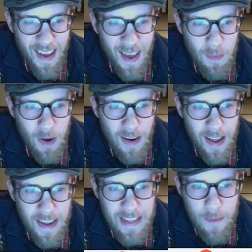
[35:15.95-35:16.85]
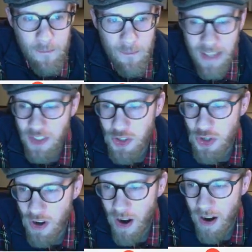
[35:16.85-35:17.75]
mRNA is the
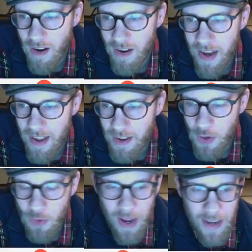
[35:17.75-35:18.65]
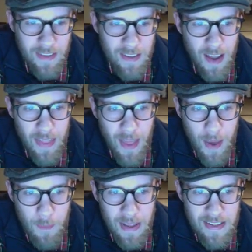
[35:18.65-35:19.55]
messenger RNA, correct. And
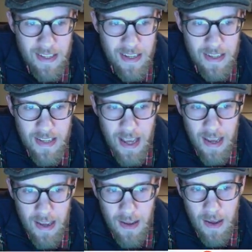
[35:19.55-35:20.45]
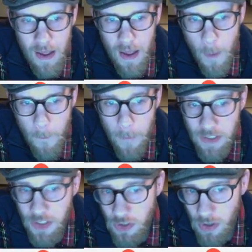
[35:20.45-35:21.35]
that means it is a
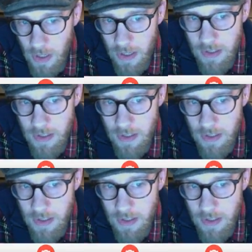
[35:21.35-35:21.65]
messenger. It is